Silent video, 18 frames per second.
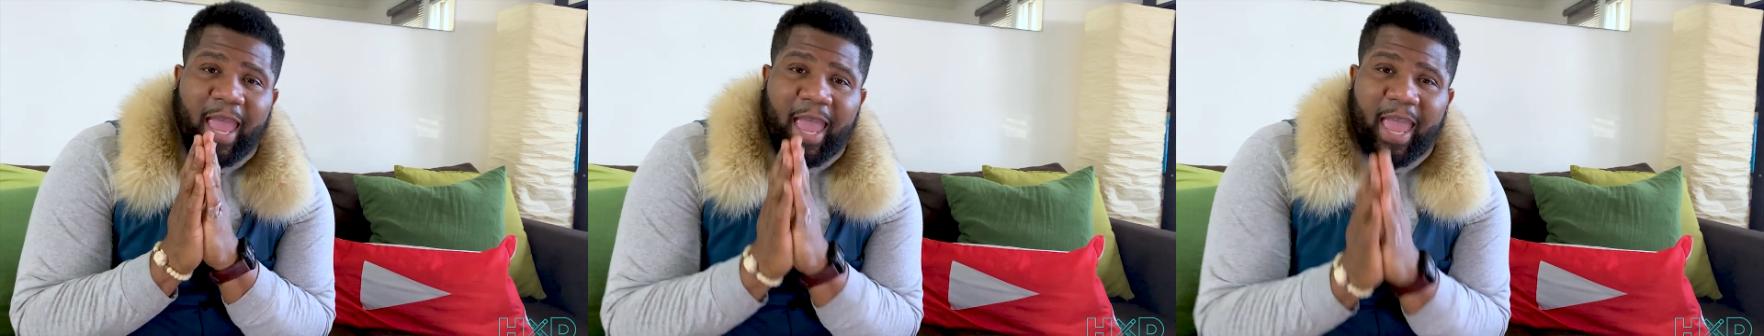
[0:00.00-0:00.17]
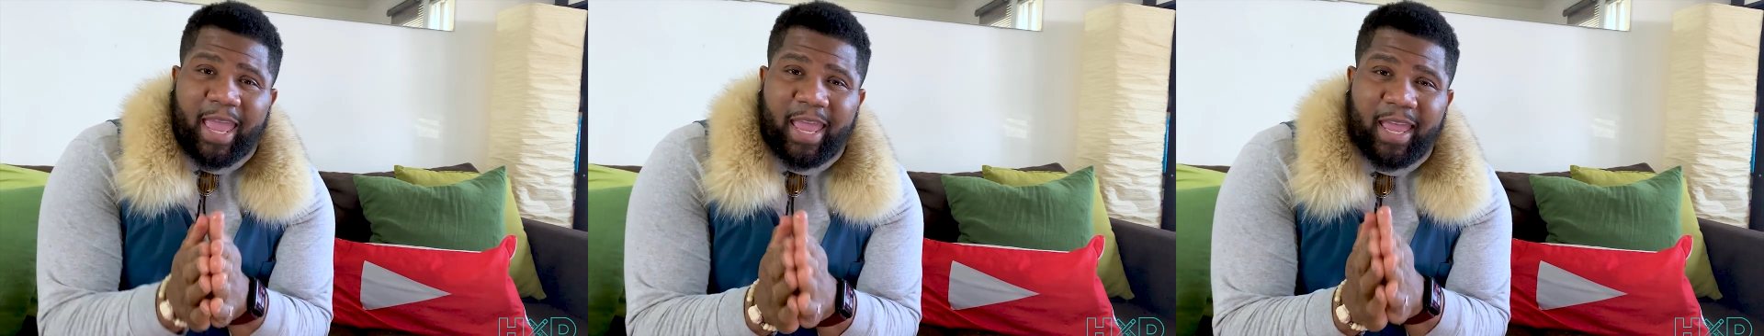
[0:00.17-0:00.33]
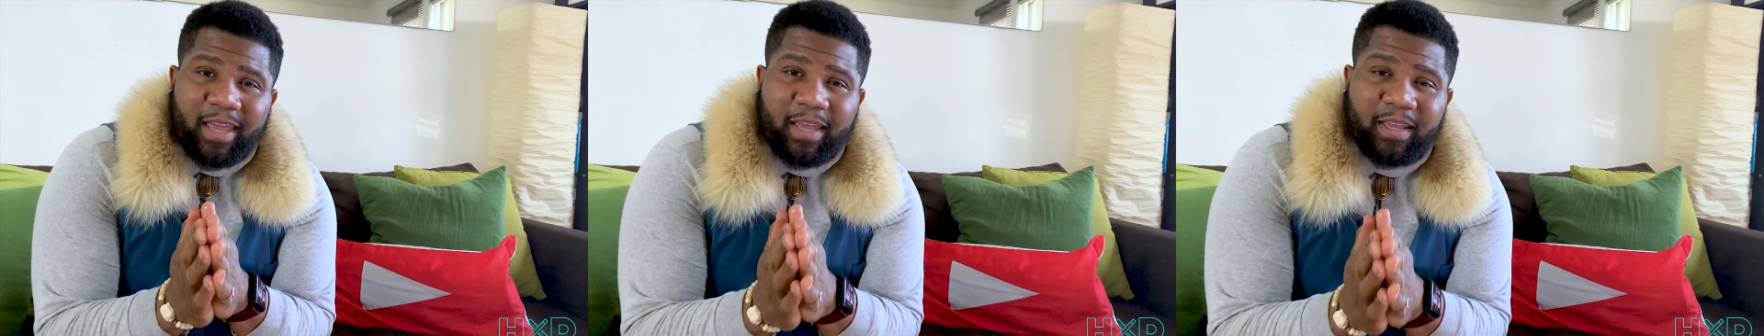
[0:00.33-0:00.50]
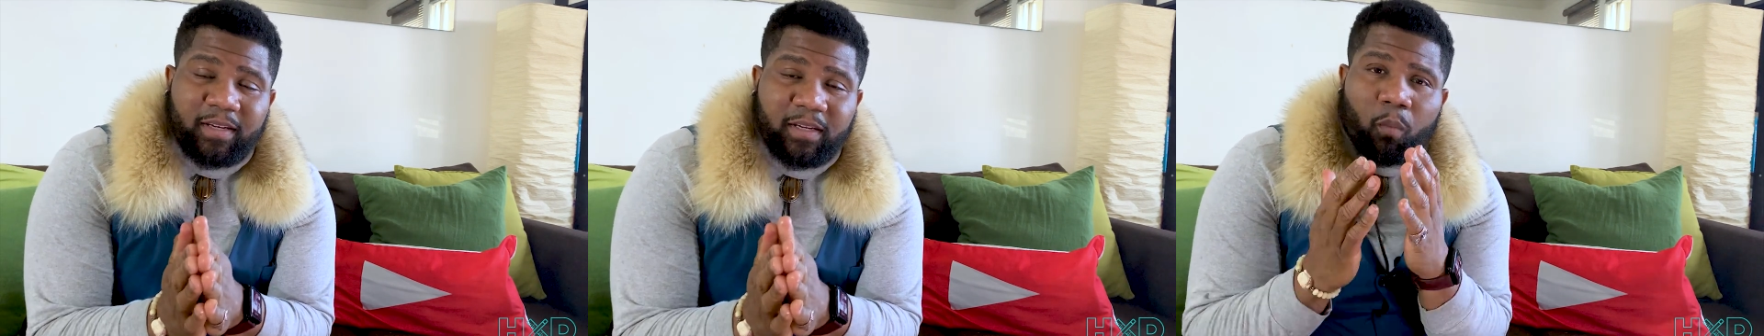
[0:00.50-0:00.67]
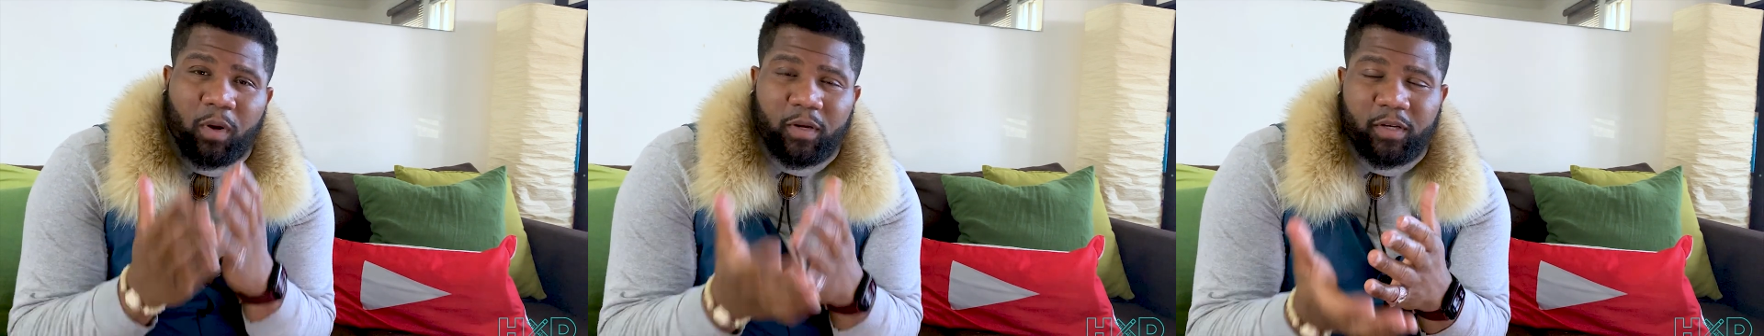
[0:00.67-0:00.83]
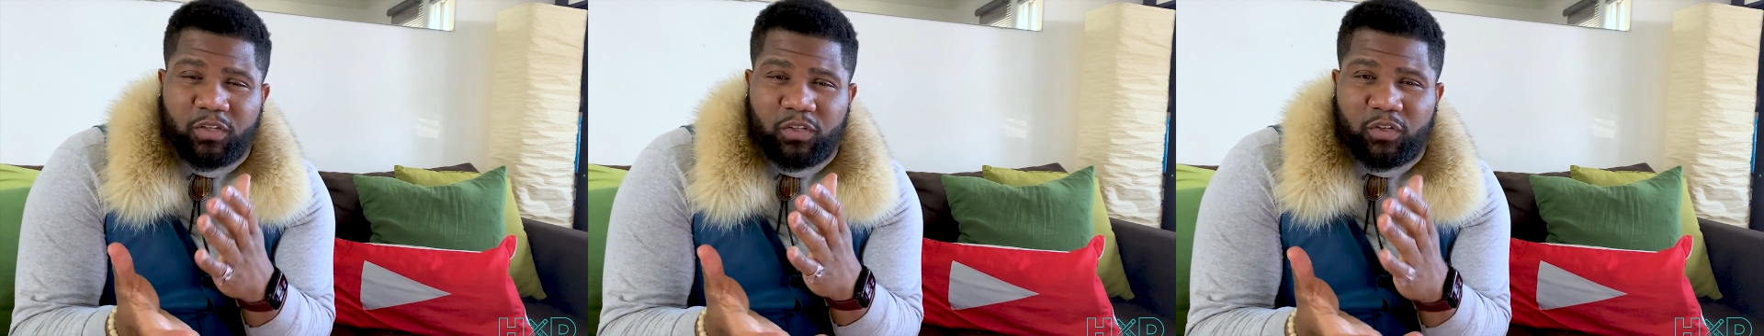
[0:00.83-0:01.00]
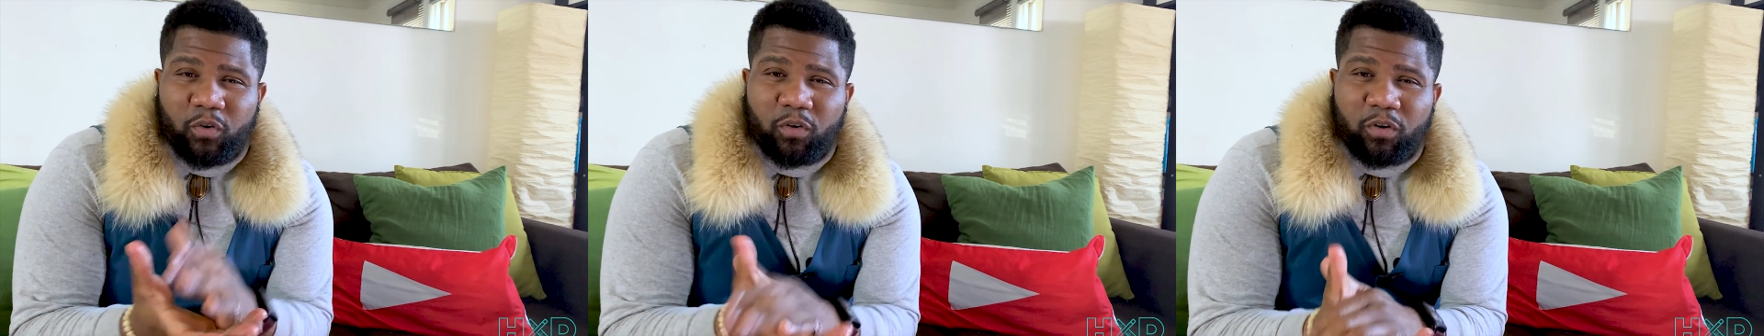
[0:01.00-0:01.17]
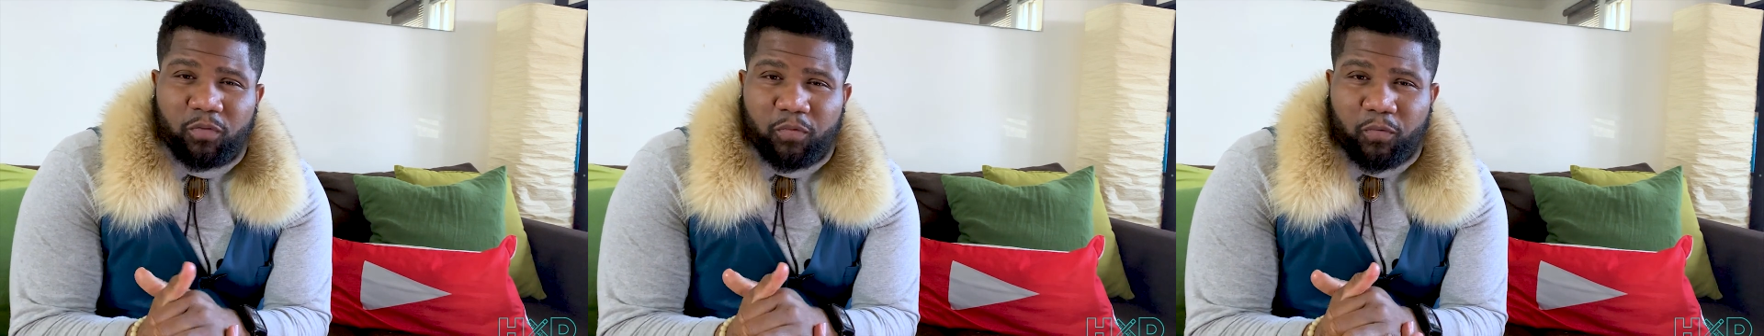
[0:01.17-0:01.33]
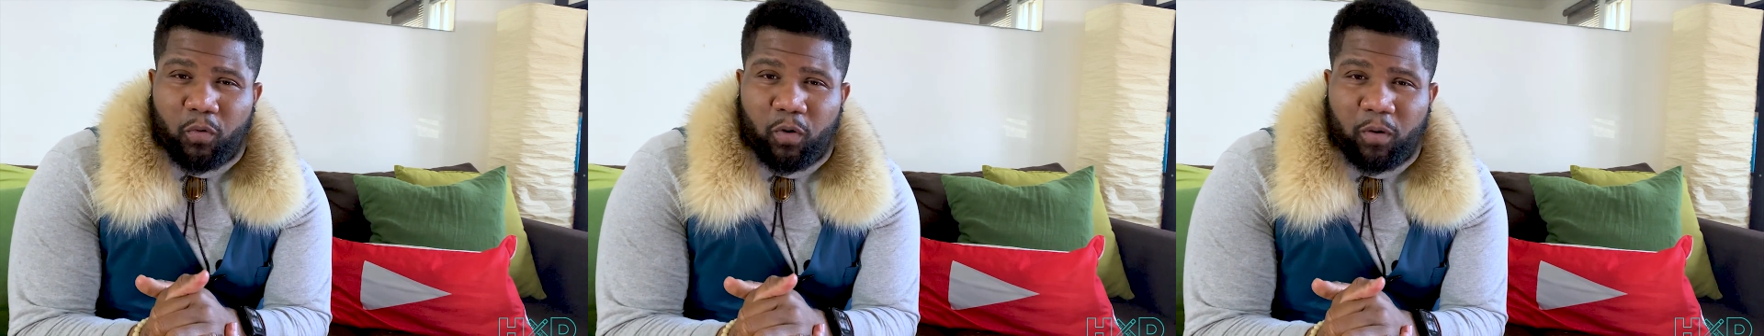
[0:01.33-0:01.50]
and what does
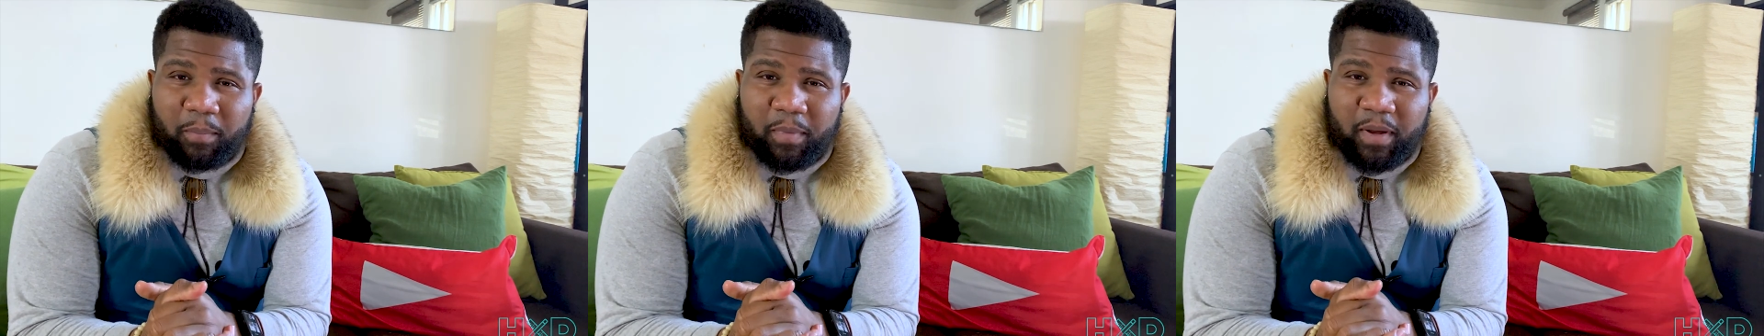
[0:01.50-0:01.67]
uniform